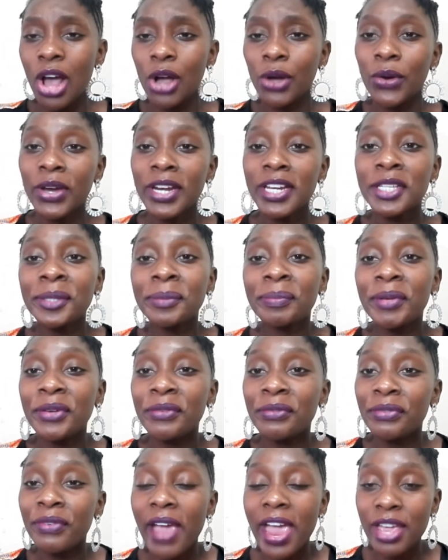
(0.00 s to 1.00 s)
God has
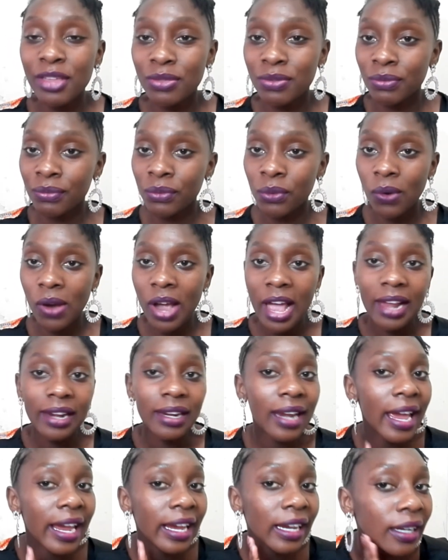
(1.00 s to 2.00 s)
been faithful.
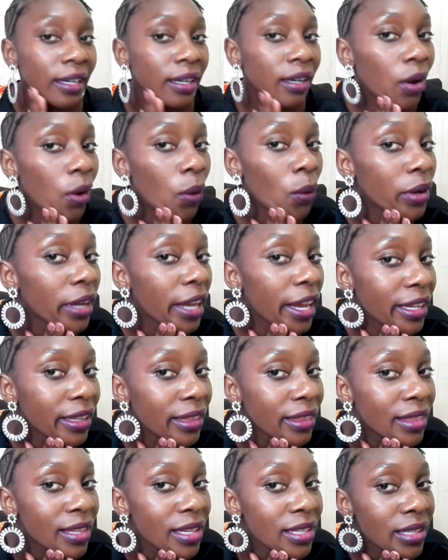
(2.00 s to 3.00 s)
Like, okay,
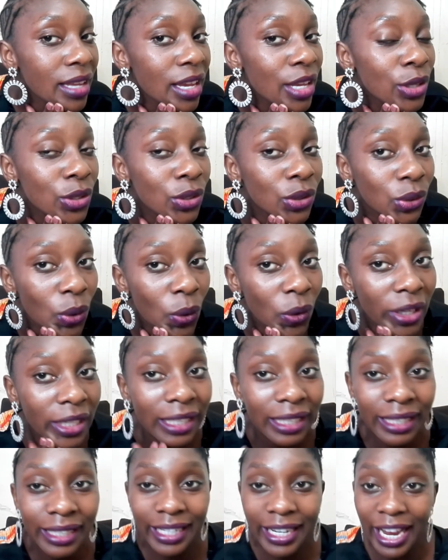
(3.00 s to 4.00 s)
this is so
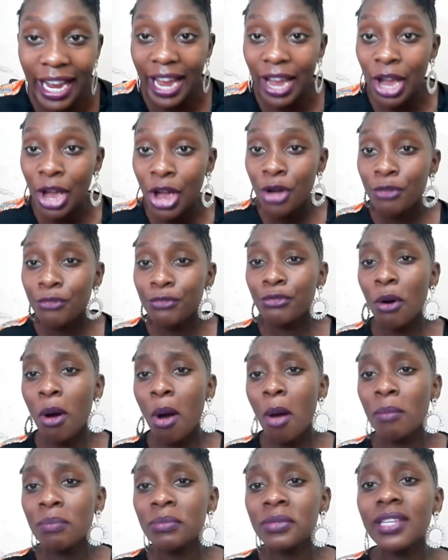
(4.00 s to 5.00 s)
clear.
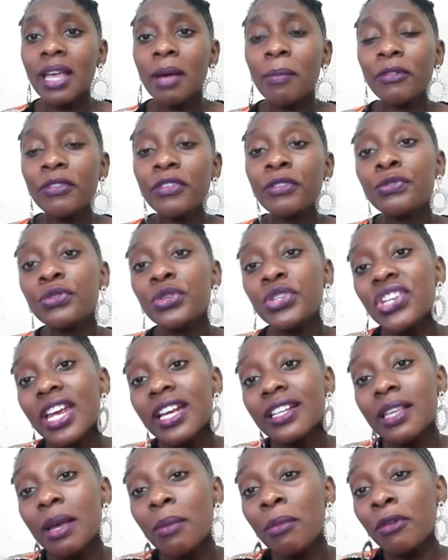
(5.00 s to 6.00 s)
If you
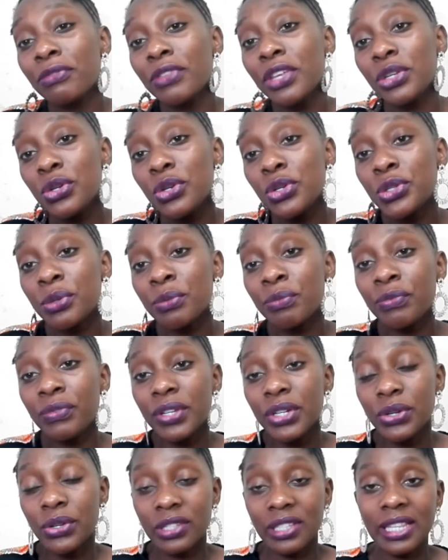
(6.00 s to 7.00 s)
check some of the YouTube
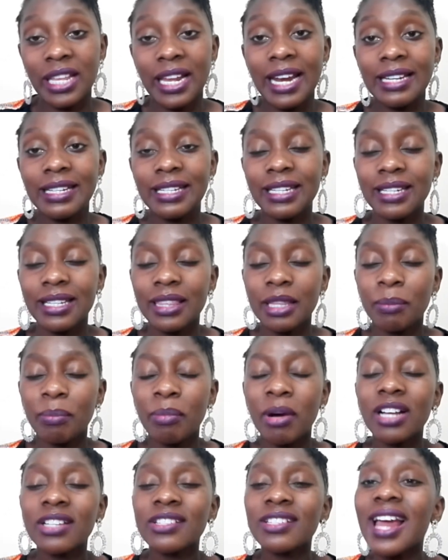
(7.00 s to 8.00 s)
videos that I did in the
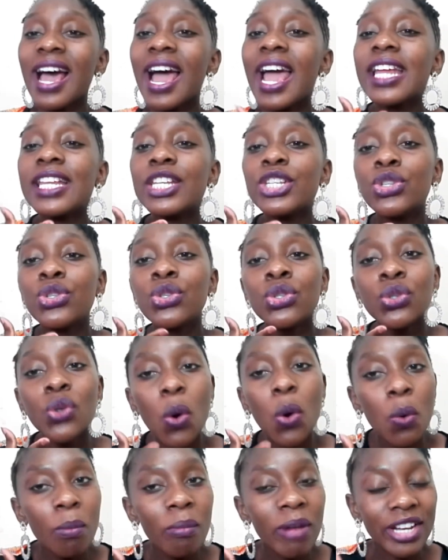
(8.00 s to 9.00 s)
past, I had
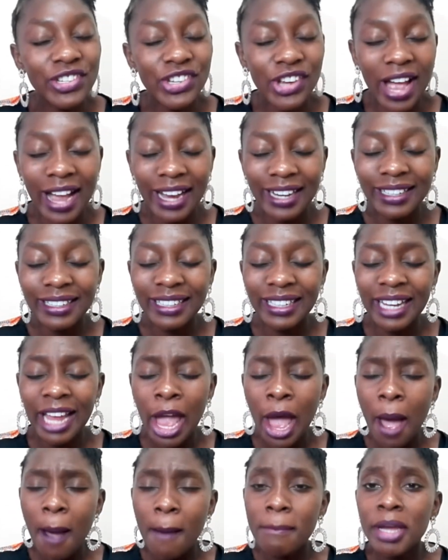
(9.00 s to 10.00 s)
so much acne.
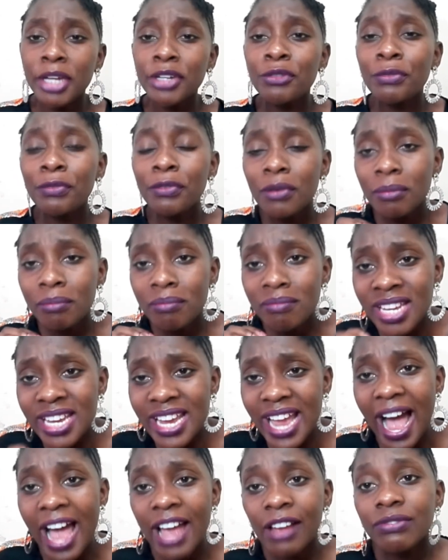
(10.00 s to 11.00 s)
But for
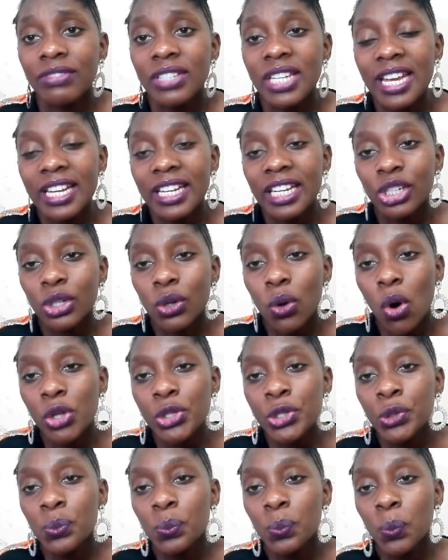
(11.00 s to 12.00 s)
me, I've taken
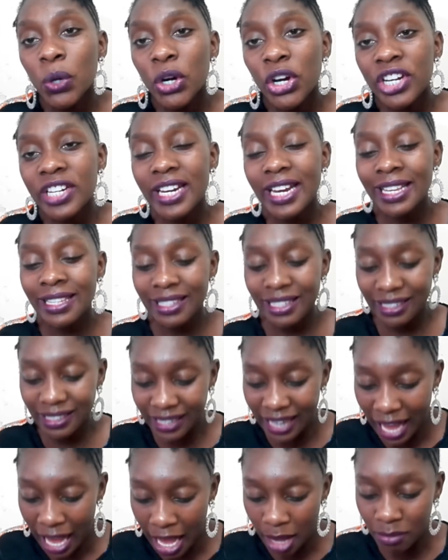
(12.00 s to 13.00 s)
God's word as
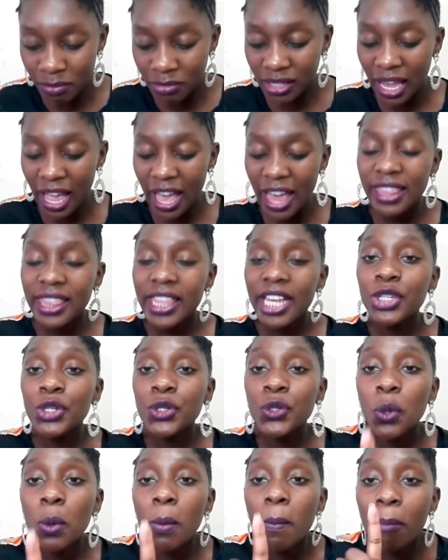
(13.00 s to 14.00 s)
it comes, that
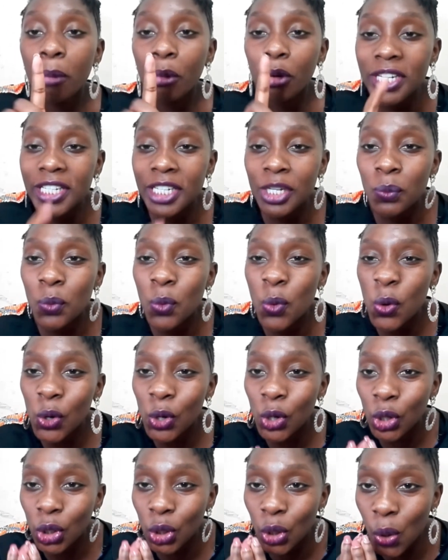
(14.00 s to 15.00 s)
your body will
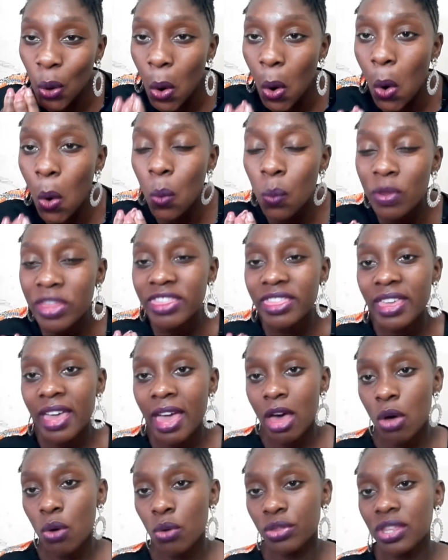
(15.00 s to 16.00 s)
glow with
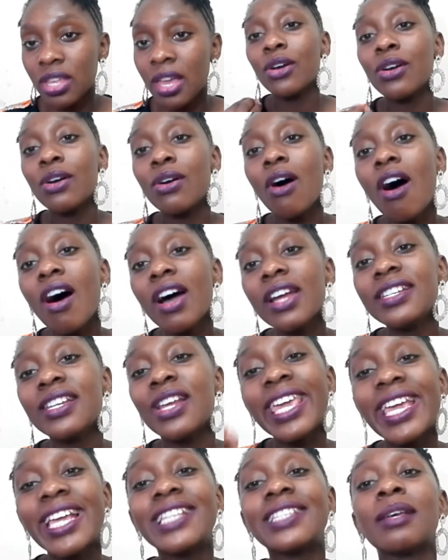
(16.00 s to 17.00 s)
health. God
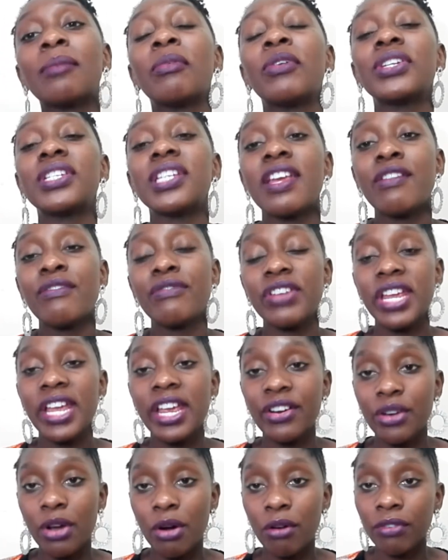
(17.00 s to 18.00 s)
cares about every
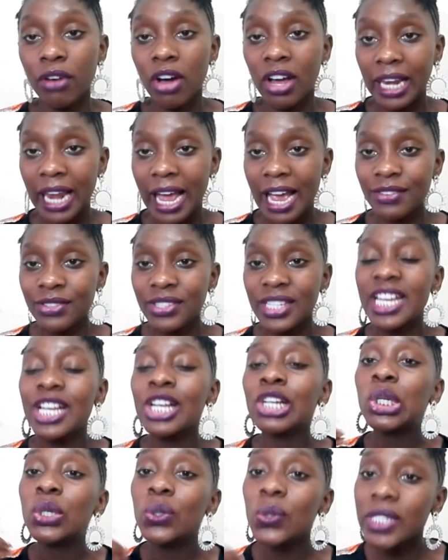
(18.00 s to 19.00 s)
area of our lives,
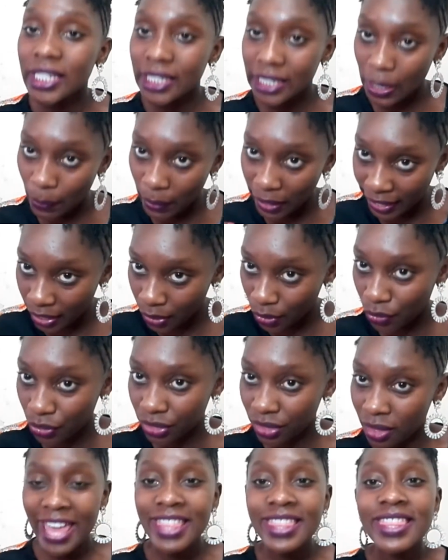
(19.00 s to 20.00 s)
including our
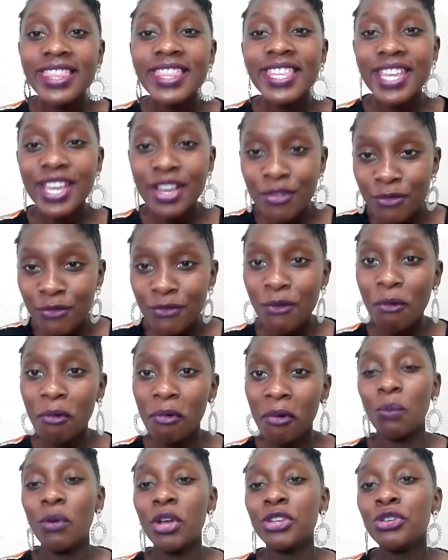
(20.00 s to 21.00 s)
health. And therefore,
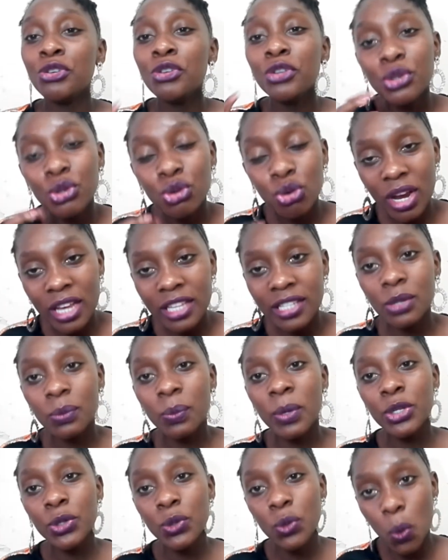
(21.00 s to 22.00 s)
when you trust,
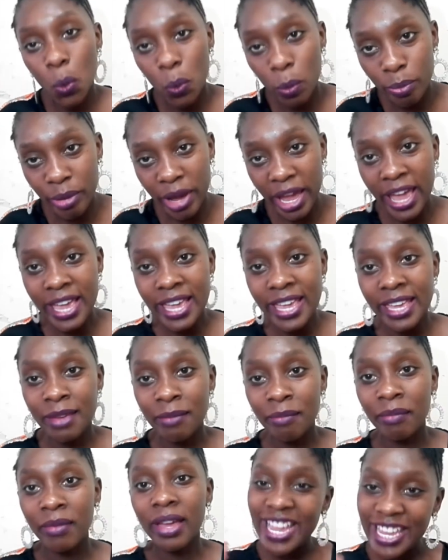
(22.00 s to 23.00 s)
when you obey
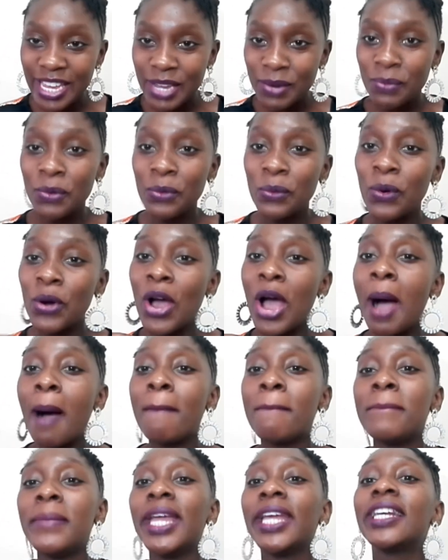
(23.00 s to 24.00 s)
him, he will
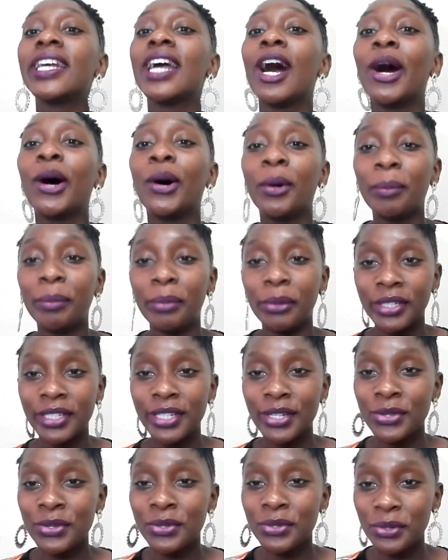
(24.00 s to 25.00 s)
make our
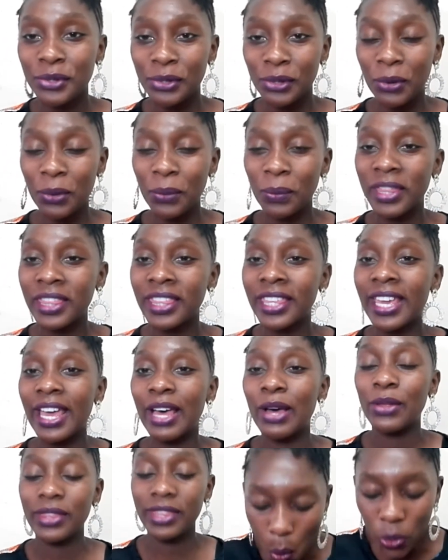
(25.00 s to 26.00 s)
bodies to glow with
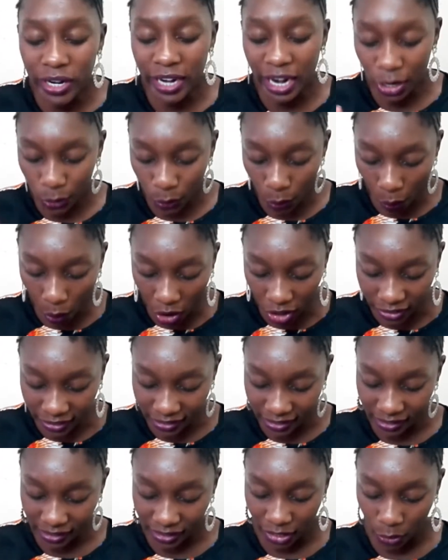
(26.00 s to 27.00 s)
health. Honor
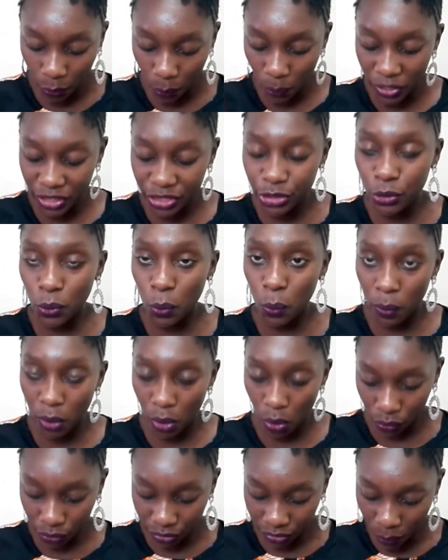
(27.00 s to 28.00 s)
God with your
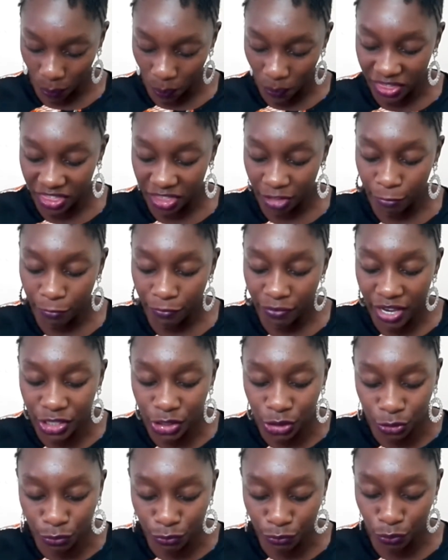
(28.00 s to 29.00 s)
wealth, with the
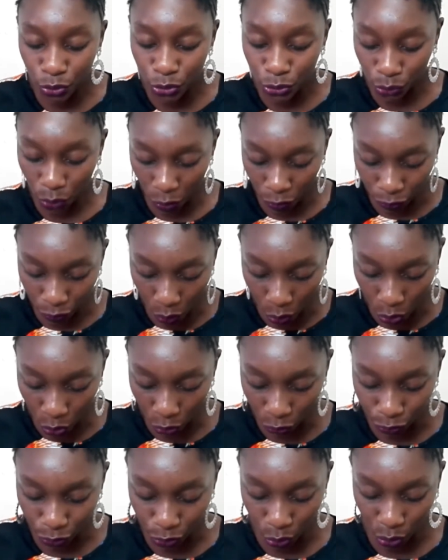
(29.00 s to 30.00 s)
first fruits of all
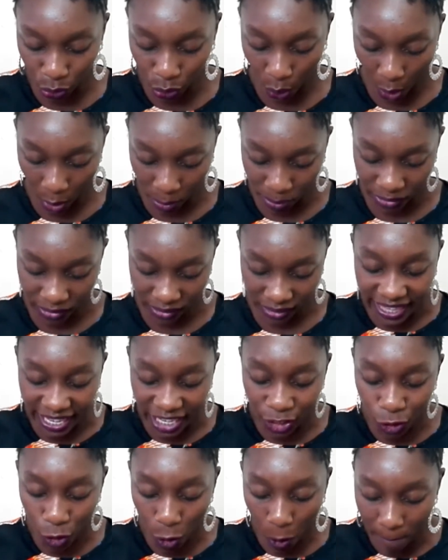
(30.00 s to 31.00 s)
of your crops.
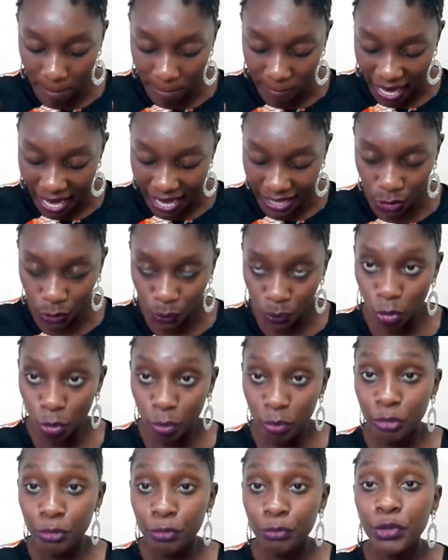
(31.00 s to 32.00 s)
Then your barns will
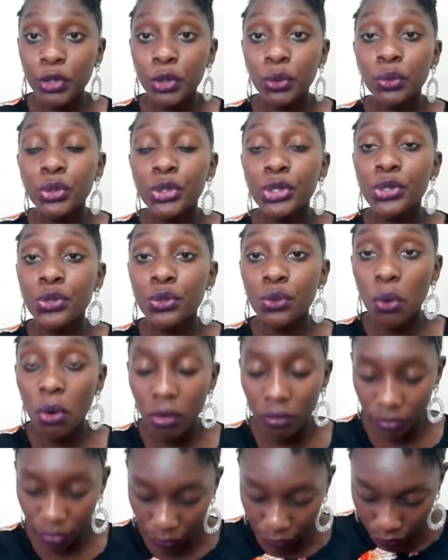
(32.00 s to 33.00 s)
be filled to
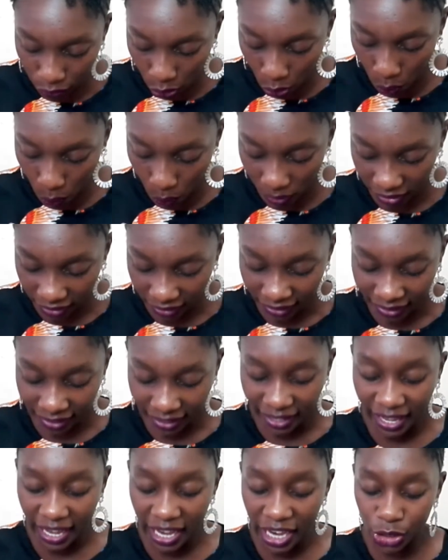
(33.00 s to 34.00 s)
overflowing,
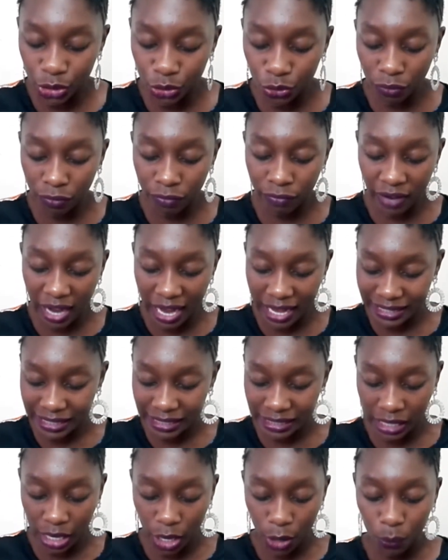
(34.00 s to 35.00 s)
and your
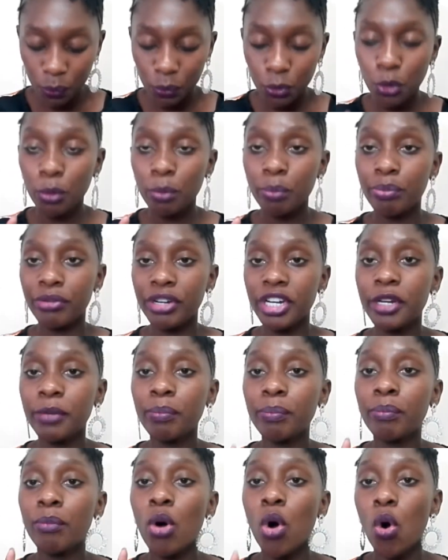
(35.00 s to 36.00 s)
vats will
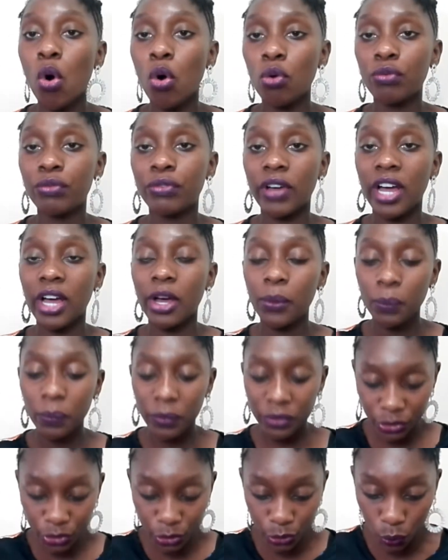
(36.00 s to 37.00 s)
brim over
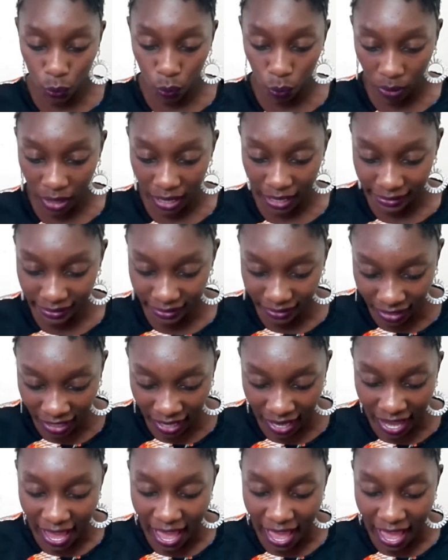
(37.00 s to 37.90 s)
with new wine.